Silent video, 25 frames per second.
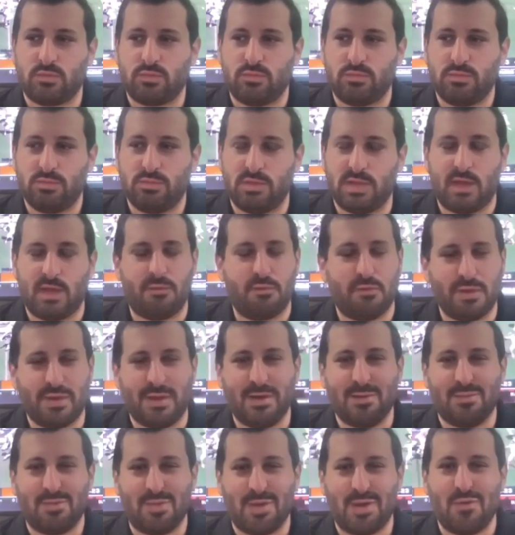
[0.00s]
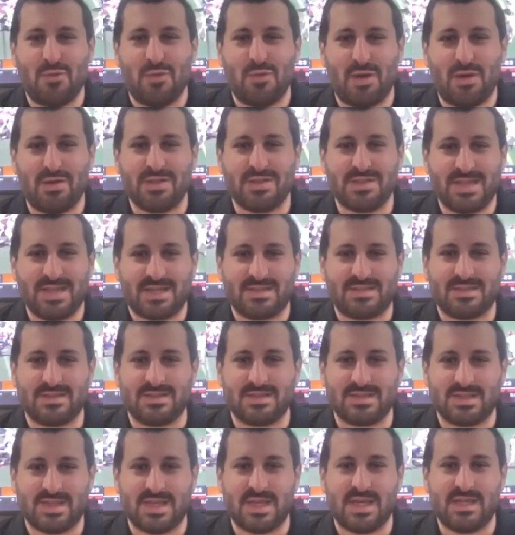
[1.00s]
definitely going to play well into
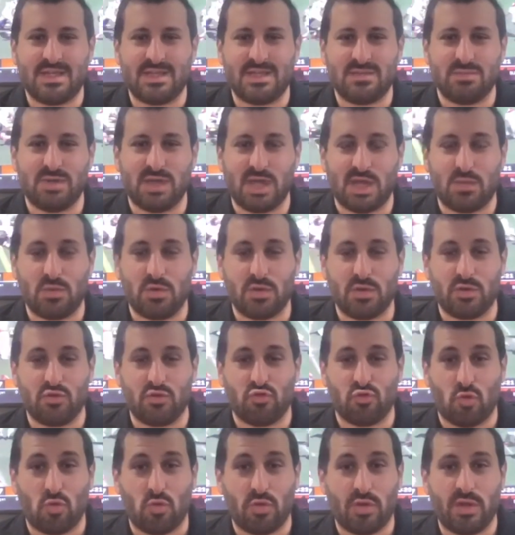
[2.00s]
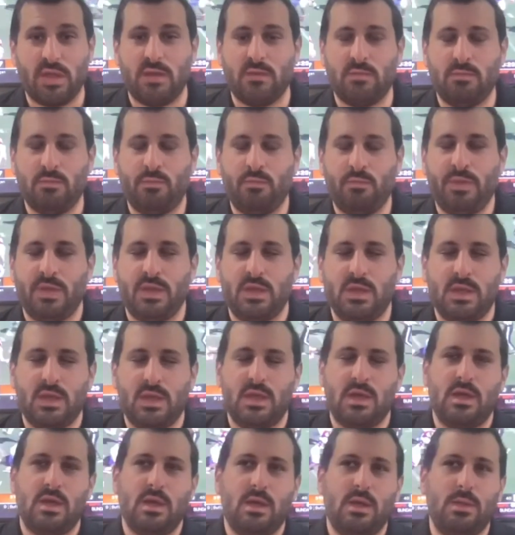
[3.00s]
Texas's hands and being able to control him.
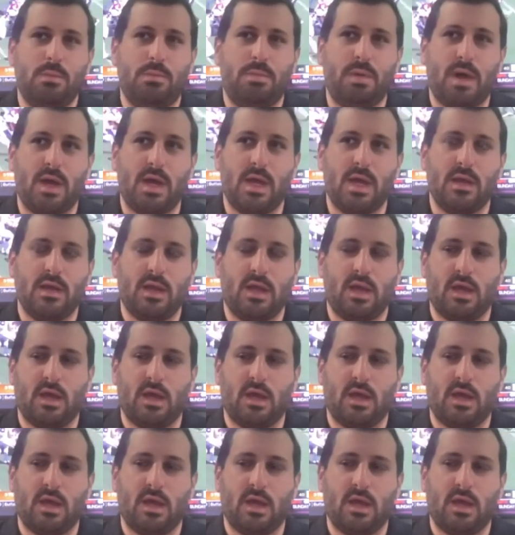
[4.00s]
But